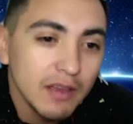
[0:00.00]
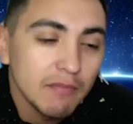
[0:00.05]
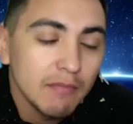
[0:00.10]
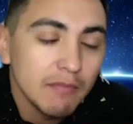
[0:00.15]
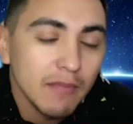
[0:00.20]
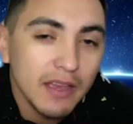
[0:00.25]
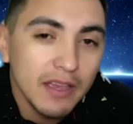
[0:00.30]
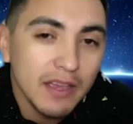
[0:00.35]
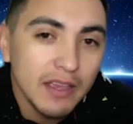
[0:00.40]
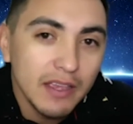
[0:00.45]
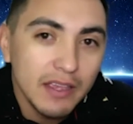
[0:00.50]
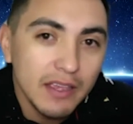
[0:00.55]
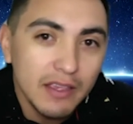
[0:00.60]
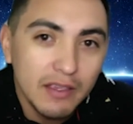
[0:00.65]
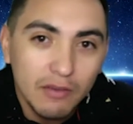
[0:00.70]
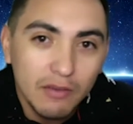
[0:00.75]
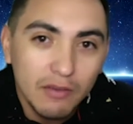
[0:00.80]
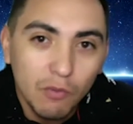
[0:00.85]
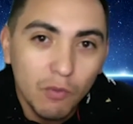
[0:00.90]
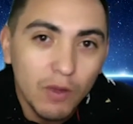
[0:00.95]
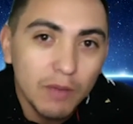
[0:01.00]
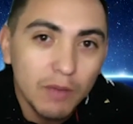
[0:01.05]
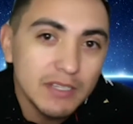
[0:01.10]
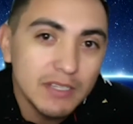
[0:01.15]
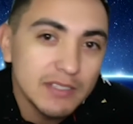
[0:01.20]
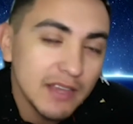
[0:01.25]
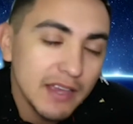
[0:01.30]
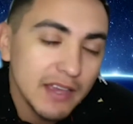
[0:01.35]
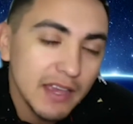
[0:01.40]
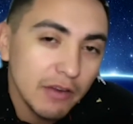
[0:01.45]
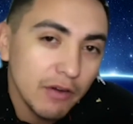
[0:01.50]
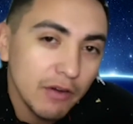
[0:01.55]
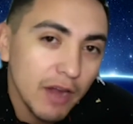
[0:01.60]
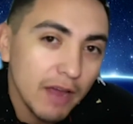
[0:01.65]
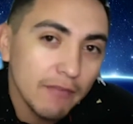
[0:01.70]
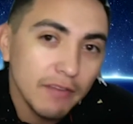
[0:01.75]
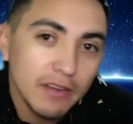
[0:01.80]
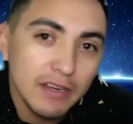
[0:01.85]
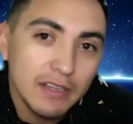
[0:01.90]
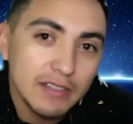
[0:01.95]
my web design,
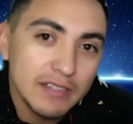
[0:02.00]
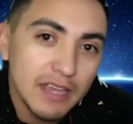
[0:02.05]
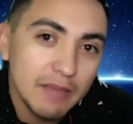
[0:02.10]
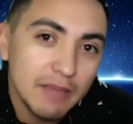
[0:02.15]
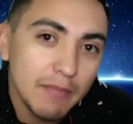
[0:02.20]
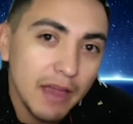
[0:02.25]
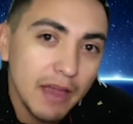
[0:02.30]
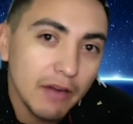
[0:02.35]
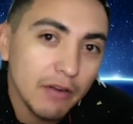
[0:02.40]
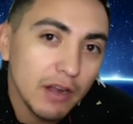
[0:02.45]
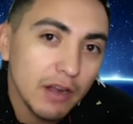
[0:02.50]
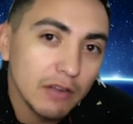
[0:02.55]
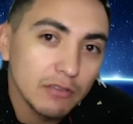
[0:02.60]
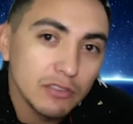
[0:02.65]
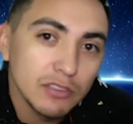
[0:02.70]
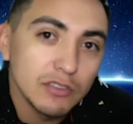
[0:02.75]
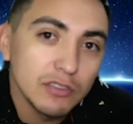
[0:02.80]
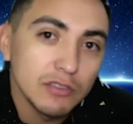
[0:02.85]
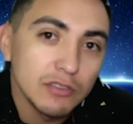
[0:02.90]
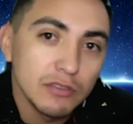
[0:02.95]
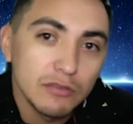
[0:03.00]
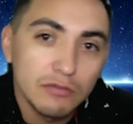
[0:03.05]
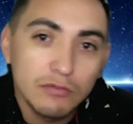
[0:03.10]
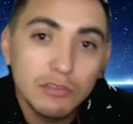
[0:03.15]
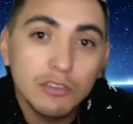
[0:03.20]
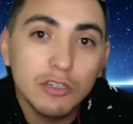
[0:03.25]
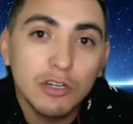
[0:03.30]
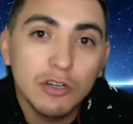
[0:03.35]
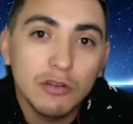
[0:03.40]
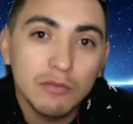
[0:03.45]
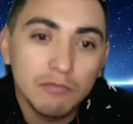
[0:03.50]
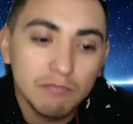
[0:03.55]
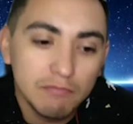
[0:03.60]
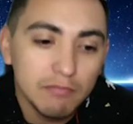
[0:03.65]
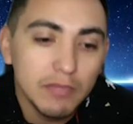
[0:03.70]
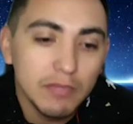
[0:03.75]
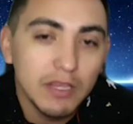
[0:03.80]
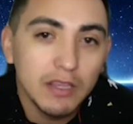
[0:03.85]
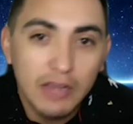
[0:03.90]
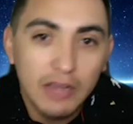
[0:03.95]
graphic design background to start
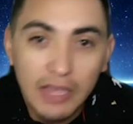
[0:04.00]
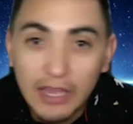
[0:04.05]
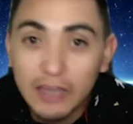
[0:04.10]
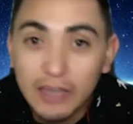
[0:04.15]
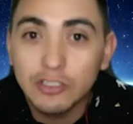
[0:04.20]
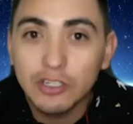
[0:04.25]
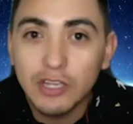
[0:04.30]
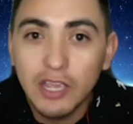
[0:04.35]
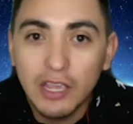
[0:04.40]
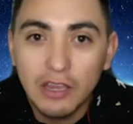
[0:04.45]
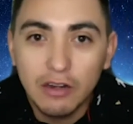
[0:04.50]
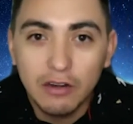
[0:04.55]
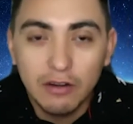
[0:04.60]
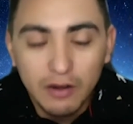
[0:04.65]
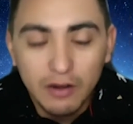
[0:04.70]
being an educator.